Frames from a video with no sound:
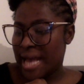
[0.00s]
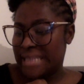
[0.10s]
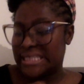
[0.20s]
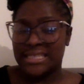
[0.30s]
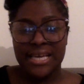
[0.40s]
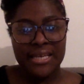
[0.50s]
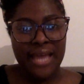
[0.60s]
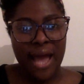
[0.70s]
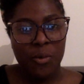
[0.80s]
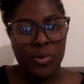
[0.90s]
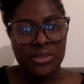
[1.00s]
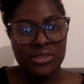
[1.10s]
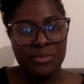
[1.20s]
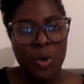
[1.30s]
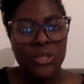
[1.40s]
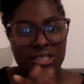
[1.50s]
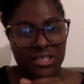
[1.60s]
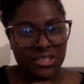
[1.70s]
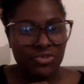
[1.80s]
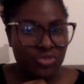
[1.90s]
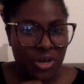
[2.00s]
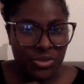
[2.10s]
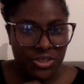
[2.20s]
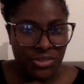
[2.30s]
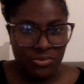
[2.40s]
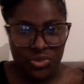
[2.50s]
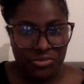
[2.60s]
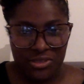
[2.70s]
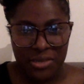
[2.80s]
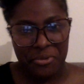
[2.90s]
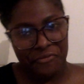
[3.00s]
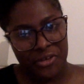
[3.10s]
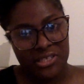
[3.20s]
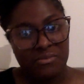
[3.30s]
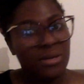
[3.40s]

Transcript: As I said, I was born in the central region, which means I'm a Fante.